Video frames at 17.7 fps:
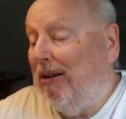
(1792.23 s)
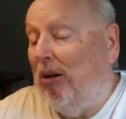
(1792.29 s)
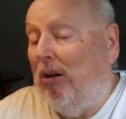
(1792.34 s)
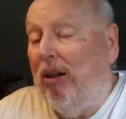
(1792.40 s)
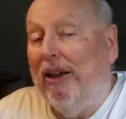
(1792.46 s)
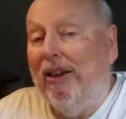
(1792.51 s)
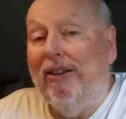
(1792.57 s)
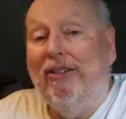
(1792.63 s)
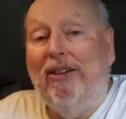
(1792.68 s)

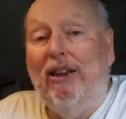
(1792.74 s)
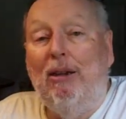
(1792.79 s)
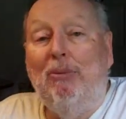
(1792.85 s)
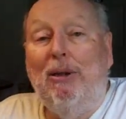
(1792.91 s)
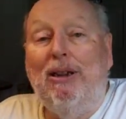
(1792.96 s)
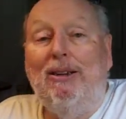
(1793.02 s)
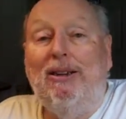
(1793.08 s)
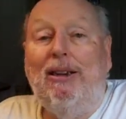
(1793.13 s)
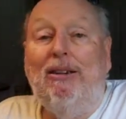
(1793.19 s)
All I can say
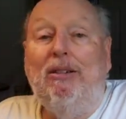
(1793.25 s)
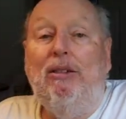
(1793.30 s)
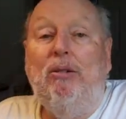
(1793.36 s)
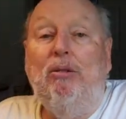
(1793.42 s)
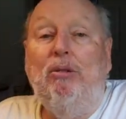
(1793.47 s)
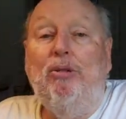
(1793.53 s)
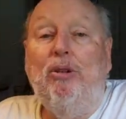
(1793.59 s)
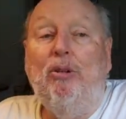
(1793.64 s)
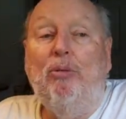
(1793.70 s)
about that
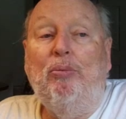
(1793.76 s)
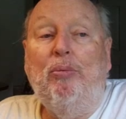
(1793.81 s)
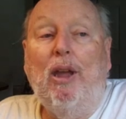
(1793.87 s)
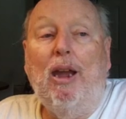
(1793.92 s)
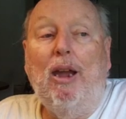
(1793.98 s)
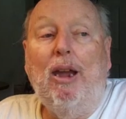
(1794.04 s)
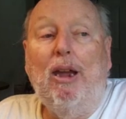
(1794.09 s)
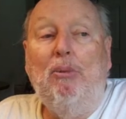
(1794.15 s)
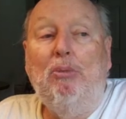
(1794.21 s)
too. So
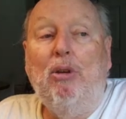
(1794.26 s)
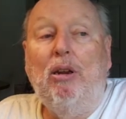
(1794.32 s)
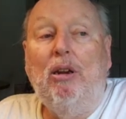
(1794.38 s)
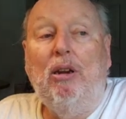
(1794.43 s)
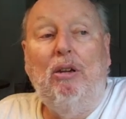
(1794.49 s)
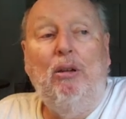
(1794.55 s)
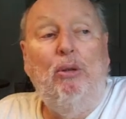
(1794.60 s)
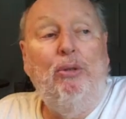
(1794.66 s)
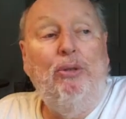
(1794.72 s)
I am going to
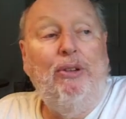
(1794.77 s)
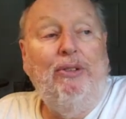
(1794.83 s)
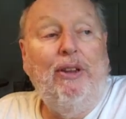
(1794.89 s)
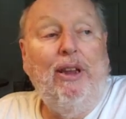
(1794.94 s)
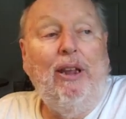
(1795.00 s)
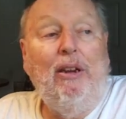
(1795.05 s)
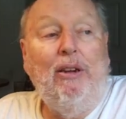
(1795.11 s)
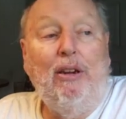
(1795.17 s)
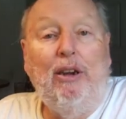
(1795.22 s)
close this
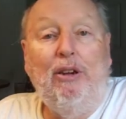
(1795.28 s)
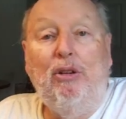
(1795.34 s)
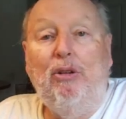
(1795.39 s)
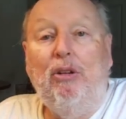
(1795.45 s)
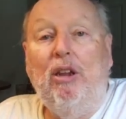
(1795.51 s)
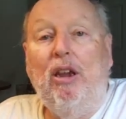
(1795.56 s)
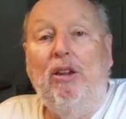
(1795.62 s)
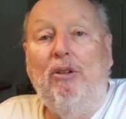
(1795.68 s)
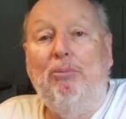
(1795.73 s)
out. I know
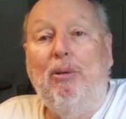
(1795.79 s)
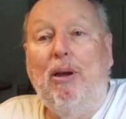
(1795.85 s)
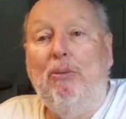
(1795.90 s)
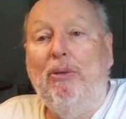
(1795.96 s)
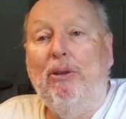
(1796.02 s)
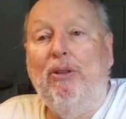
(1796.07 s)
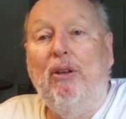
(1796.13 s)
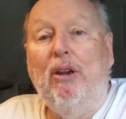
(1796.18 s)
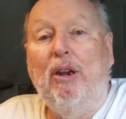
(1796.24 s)
you guys
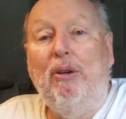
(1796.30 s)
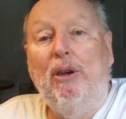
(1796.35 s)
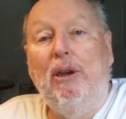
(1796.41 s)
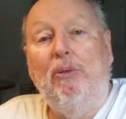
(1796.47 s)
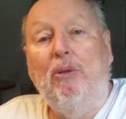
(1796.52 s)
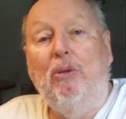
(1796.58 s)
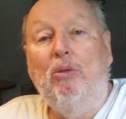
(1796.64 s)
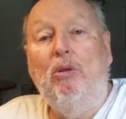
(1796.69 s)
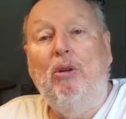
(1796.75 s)
probably thought I
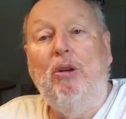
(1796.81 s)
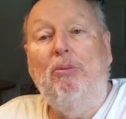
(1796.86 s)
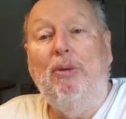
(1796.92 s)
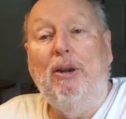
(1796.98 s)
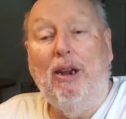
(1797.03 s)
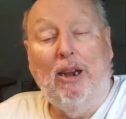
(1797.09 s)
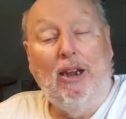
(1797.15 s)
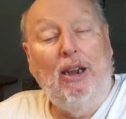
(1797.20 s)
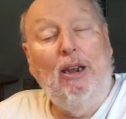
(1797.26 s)
never would,
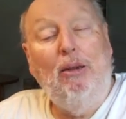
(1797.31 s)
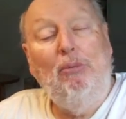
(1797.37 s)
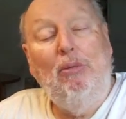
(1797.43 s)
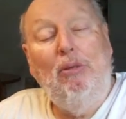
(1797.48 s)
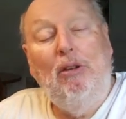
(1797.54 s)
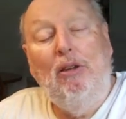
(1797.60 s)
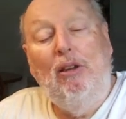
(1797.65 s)
but I am.